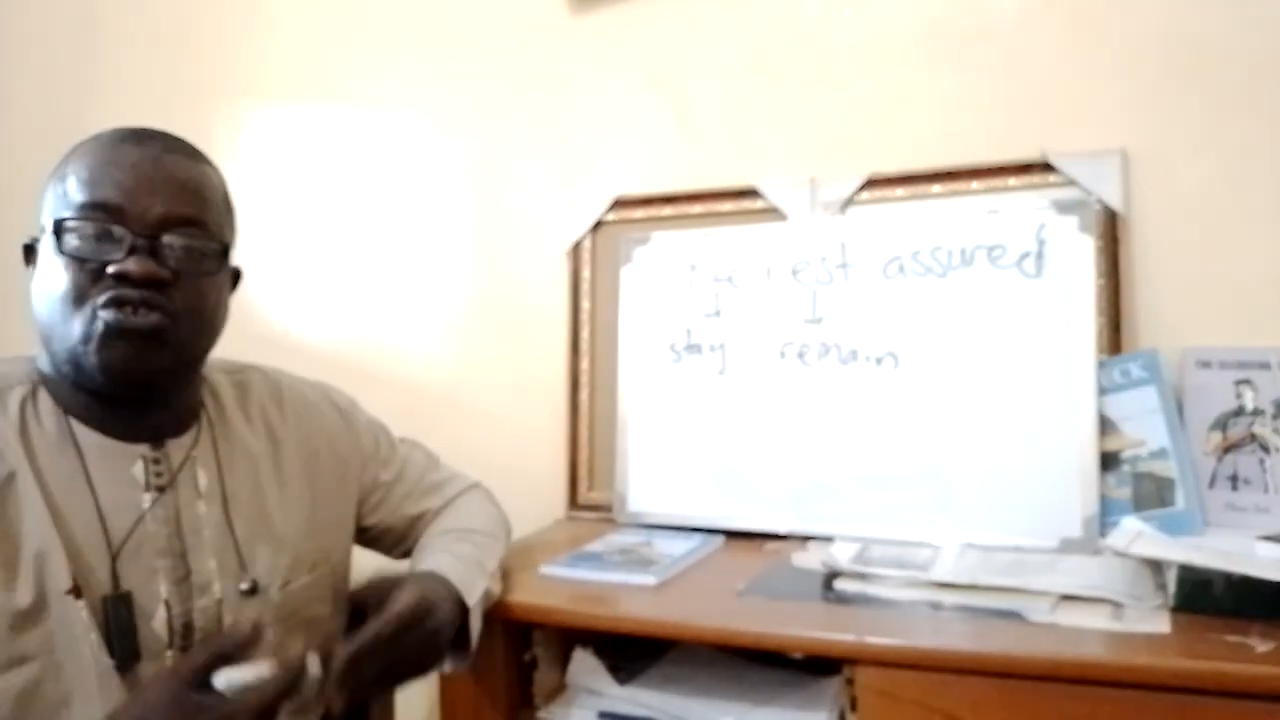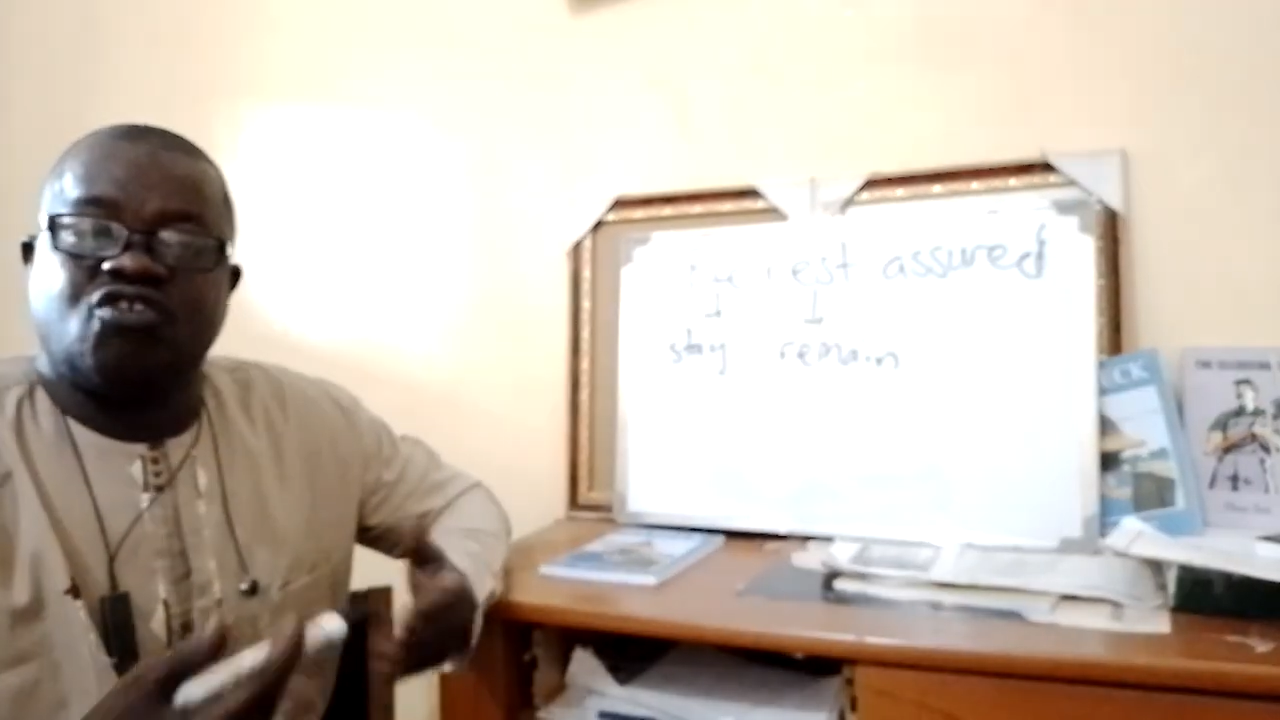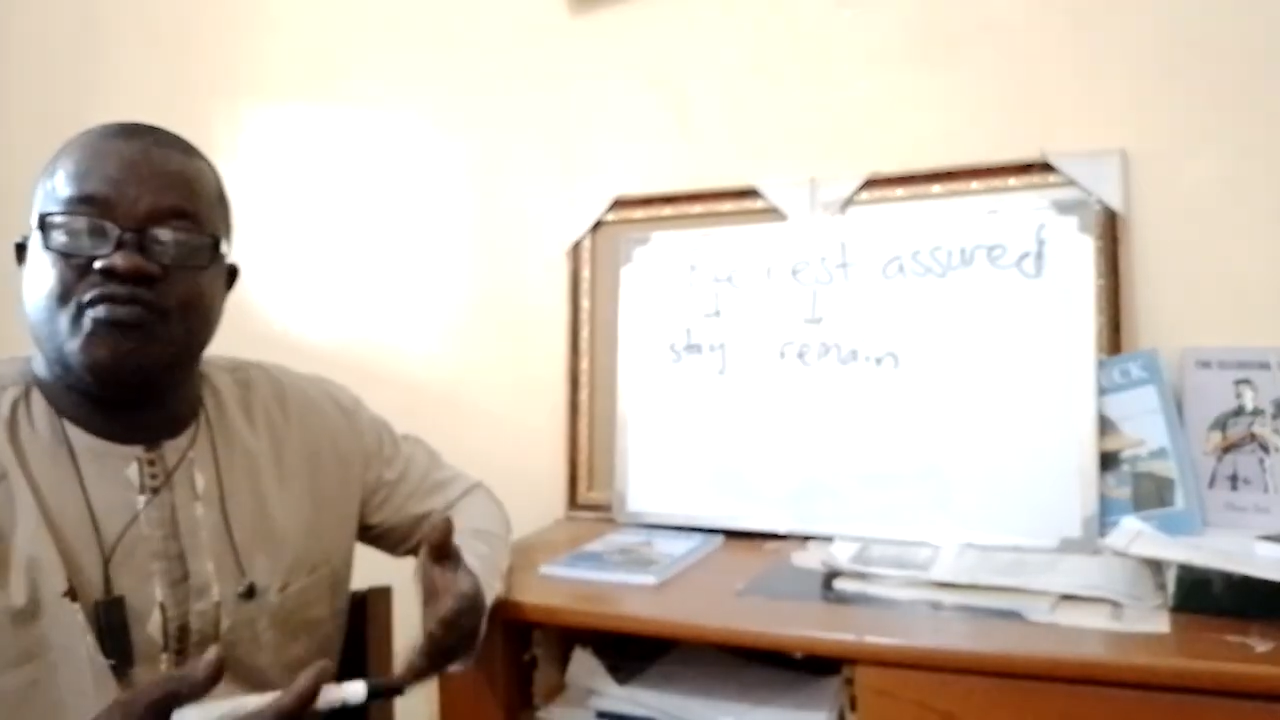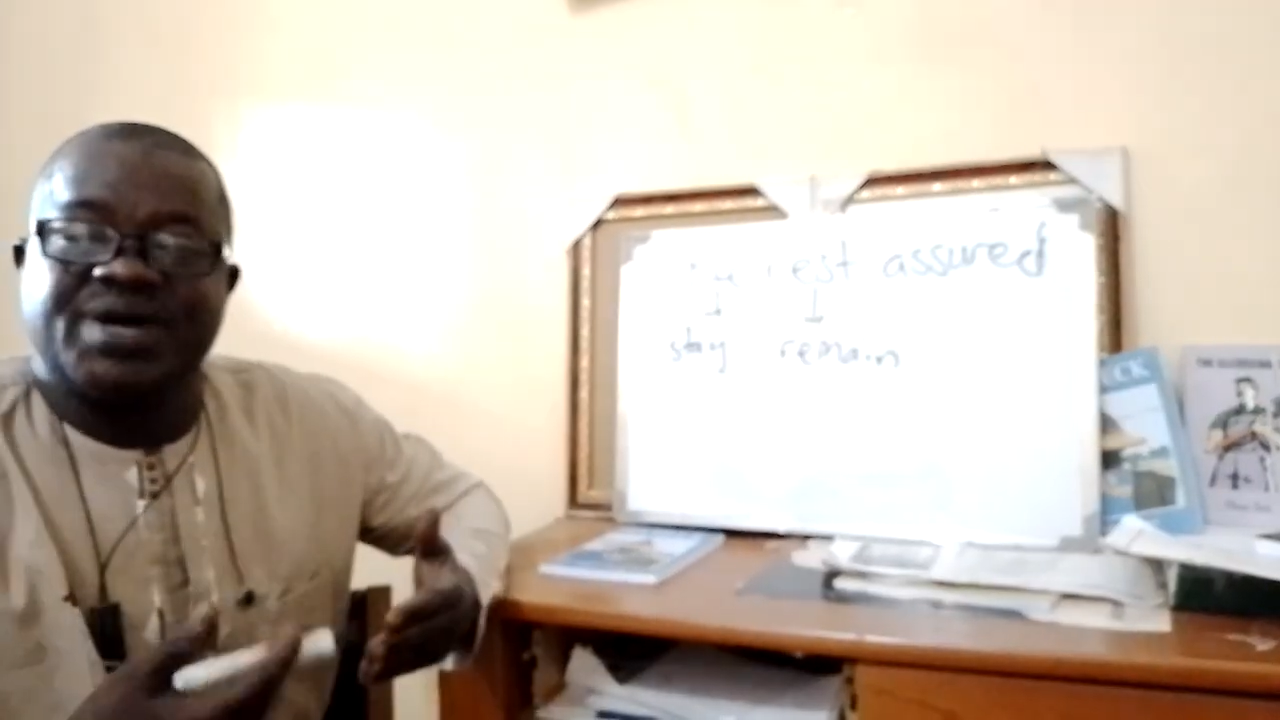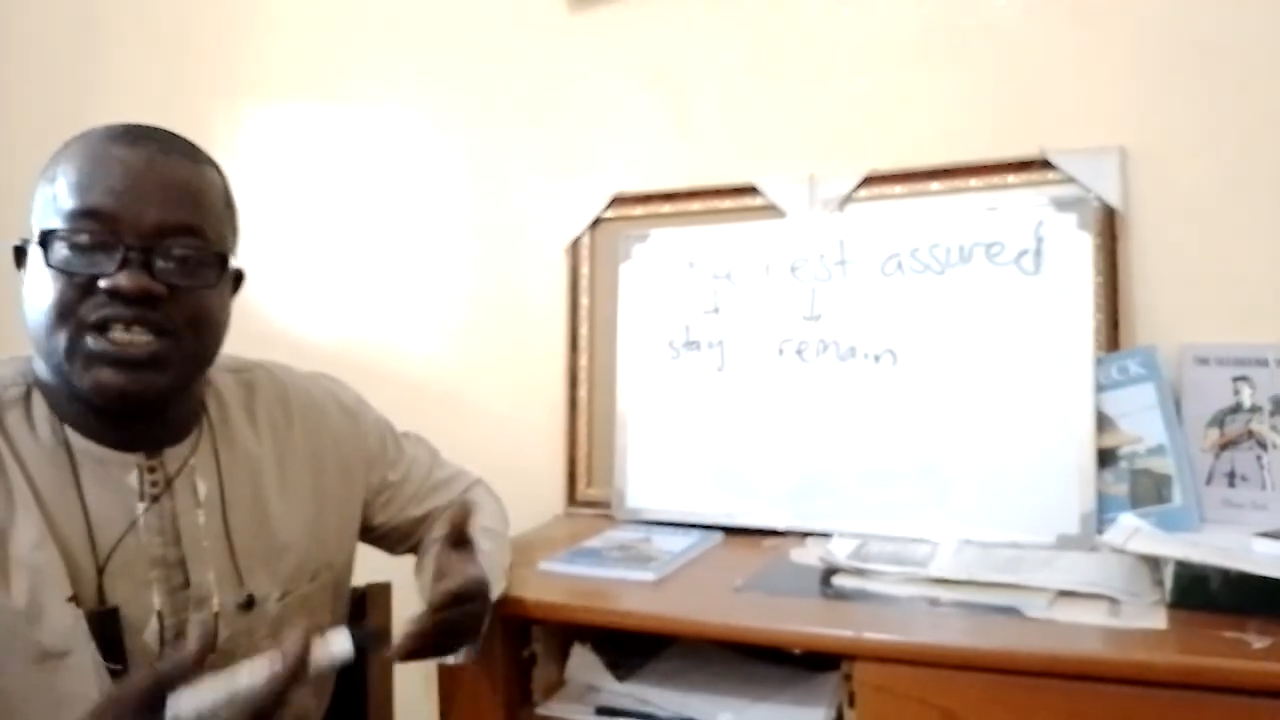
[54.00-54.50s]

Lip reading: of my